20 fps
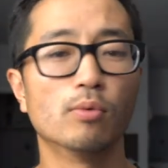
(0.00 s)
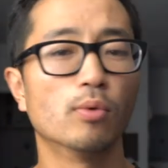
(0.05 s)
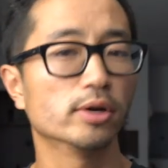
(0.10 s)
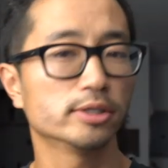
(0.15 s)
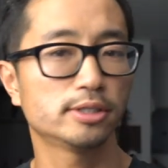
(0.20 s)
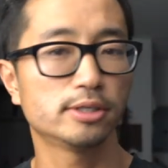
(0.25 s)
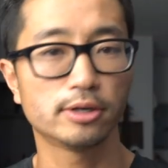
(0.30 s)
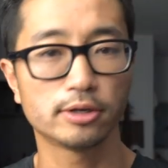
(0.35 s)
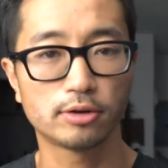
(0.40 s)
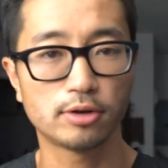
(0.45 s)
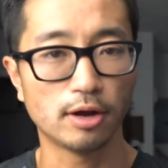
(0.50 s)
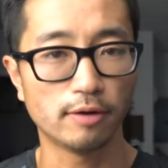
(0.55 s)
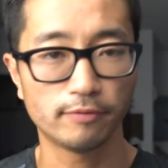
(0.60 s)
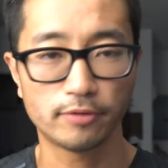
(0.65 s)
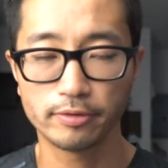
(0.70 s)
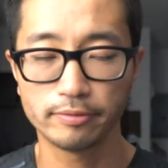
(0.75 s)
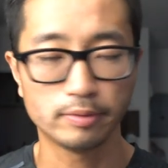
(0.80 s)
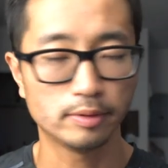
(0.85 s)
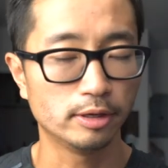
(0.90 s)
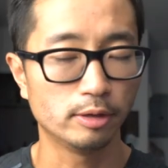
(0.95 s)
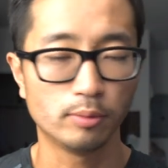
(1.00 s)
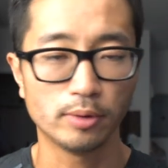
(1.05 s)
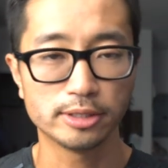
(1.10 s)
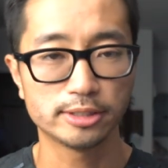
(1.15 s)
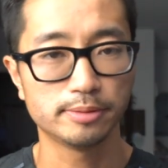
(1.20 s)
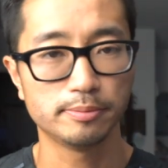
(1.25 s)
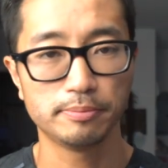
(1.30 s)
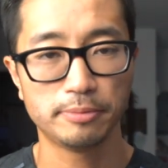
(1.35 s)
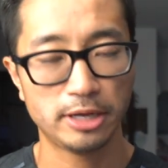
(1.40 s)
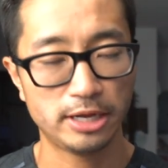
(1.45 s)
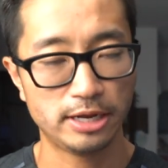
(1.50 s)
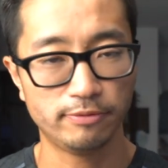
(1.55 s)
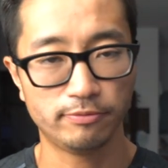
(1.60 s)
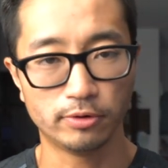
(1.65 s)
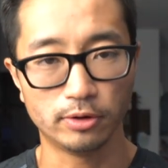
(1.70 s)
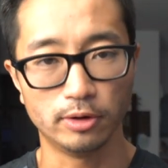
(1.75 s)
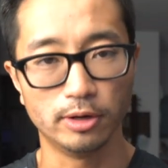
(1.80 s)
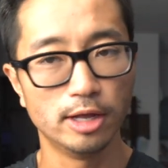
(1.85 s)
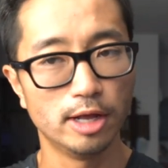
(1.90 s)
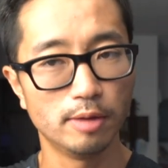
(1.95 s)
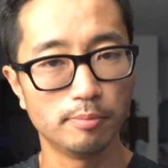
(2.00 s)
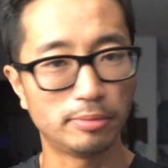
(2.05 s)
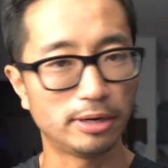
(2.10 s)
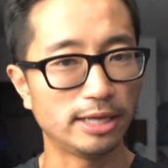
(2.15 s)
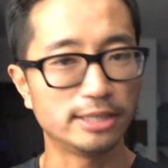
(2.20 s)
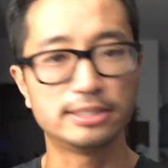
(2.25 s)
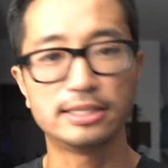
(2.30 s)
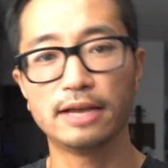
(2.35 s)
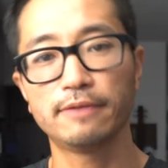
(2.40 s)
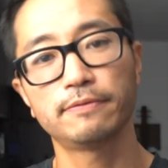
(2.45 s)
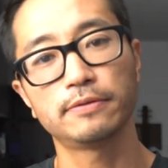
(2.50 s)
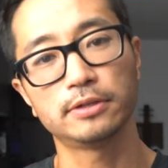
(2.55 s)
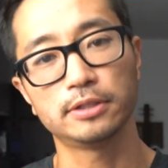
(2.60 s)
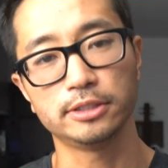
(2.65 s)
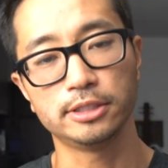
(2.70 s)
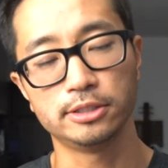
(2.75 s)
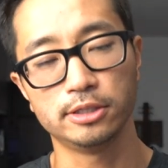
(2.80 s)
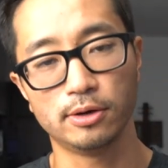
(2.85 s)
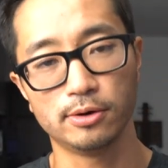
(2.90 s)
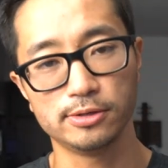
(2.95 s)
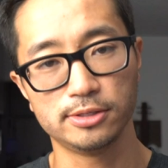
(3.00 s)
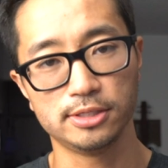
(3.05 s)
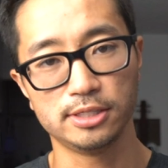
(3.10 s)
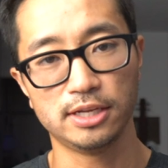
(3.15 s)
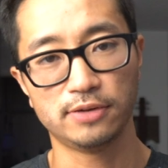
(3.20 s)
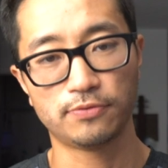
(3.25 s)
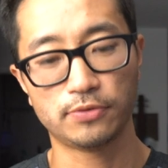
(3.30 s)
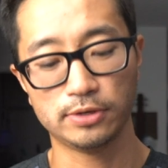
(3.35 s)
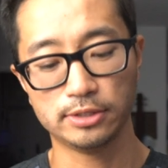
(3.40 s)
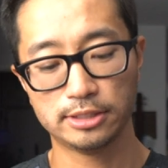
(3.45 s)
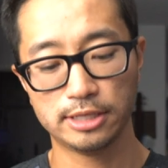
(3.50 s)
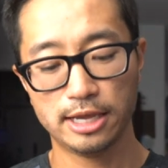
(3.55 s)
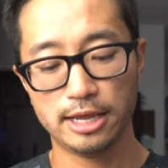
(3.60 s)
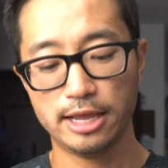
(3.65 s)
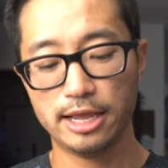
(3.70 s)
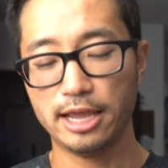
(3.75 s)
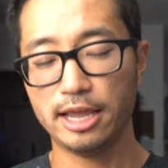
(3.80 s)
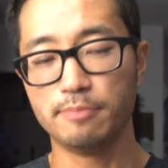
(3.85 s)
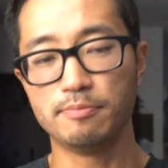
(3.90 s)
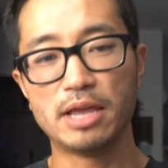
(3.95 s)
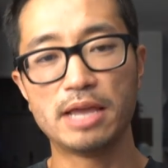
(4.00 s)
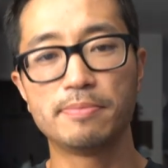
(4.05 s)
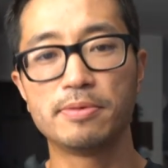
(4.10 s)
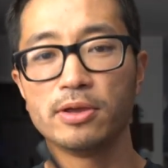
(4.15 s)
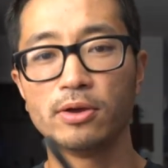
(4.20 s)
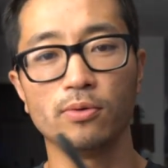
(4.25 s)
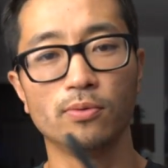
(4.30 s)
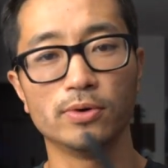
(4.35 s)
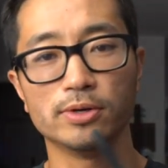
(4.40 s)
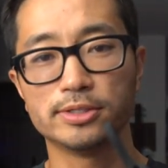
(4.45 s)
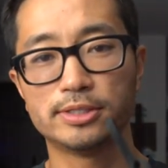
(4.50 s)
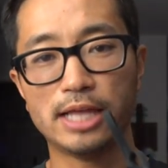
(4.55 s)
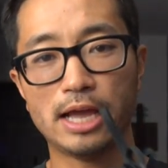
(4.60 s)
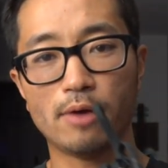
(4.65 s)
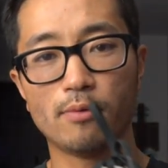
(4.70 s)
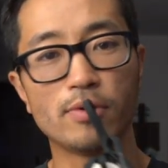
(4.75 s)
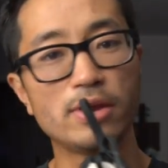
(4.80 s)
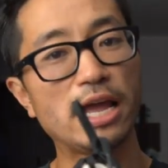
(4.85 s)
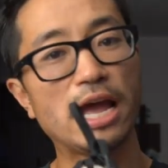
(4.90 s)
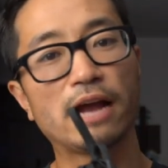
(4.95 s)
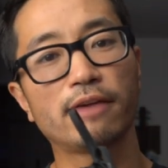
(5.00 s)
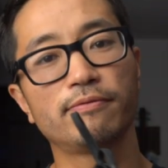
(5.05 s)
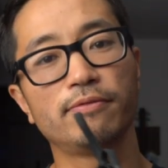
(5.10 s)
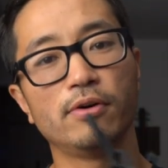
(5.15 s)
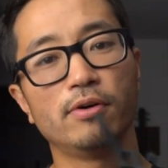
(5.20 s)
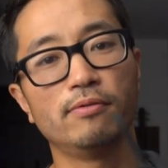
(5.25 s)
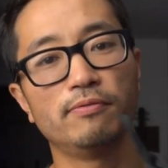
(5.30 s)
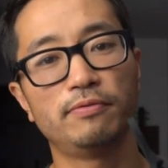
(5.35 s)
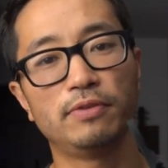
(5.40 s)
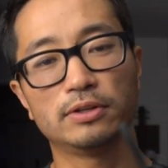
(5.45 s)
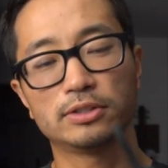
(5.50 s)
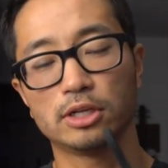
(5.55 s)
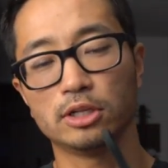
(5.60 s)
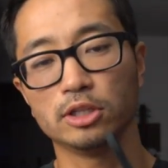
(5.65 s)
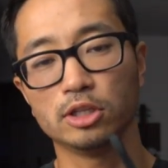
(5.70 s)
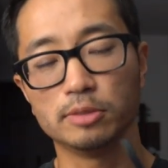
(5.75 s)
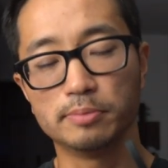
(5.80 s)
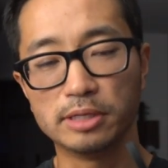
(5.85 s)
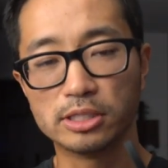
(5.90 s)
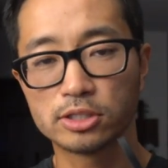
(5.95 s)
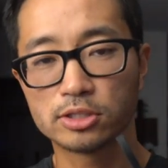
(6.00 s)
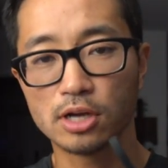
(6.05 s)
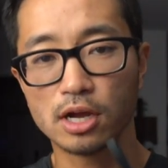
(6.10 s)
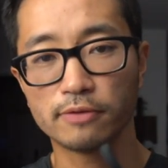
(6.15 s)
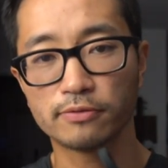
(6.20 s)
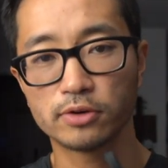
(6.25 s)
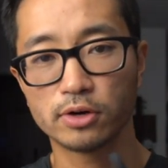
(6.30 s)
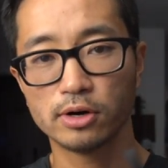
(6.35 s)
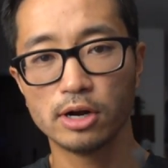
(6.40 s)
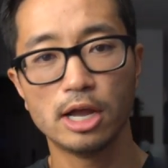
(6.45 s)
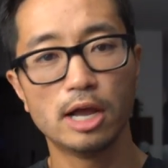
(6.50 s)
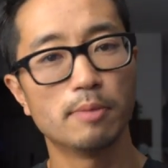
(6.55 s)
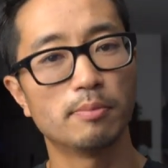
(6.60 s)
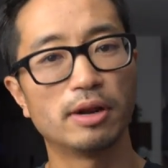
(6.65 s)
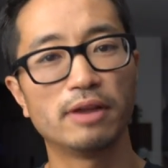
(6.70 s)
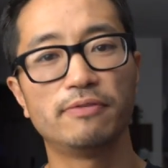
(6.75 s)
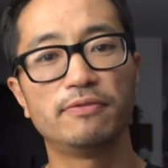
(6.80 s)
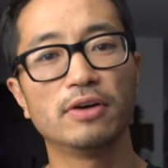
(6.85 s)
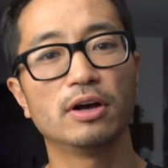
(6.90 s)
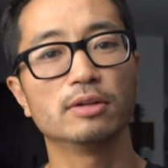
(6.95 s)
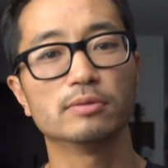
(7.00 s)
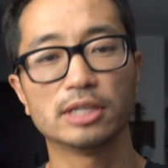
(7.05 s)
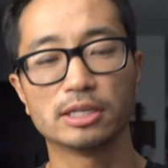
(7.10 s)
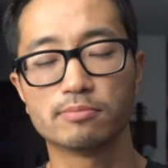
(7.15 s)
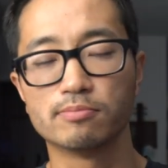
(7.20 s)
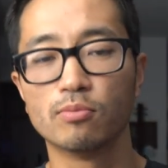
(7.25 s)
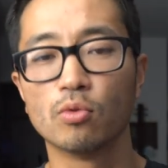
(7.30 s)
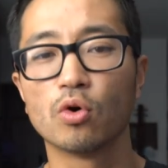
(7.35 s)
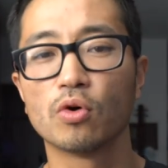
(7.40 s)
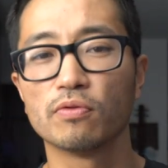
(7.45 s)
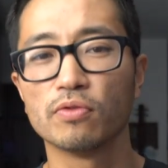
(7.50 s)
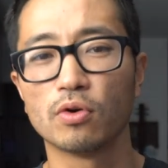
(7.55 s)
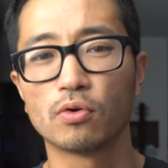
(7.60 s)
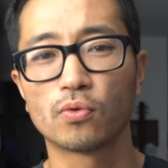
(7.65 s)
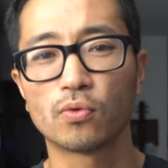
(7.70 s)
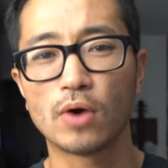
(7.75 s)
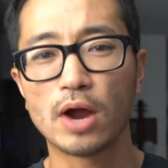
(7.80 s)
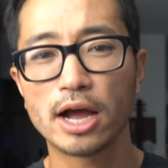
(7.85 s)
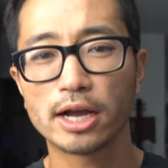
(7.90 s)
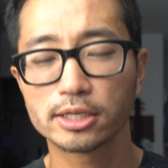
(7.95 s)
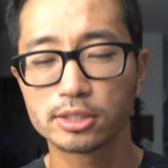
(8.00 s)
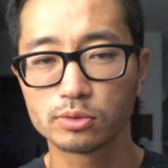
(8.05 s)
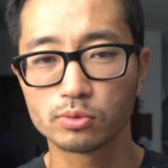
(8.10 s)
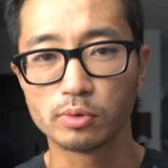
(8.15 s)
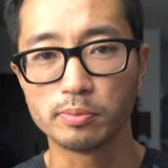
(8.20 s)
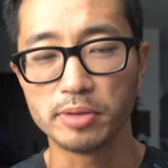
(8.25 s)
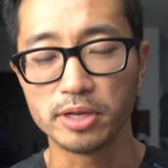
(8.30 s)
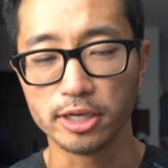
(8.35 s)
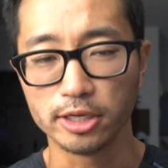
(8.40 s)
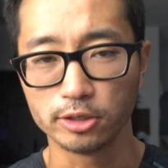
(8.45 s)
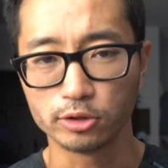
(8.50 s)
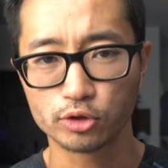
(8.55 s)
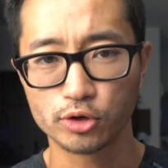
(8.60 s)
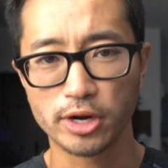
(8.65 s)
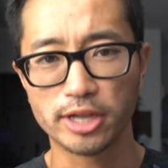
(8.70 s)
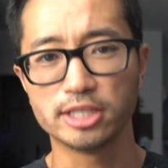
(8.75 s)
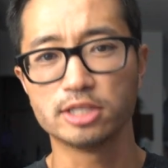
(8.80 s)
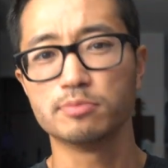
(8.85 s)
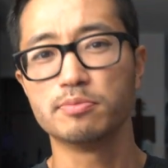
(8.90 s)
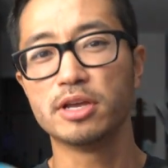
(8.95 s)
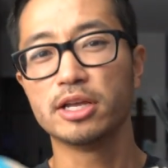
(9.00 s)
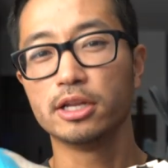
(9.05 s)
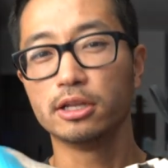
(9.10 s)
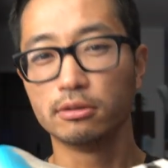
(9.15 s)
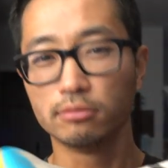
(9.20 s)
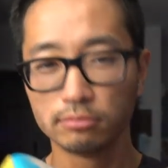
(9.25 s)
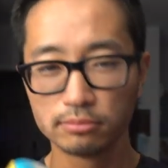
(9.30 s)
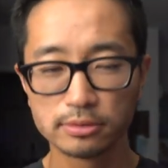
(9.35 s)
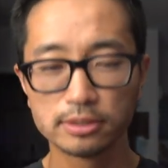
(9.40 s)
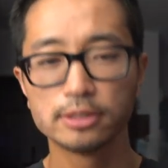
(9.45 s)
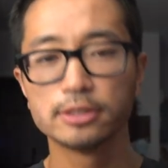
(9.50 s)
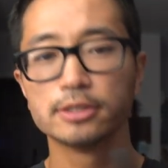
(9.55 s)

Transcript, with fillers: It wasn't uncomfortable, it wasn't painful, but I definitely noticed a difference. And maybe it was that React foam felt a little bit softer, but I felt like more of the rocks were being transmitted.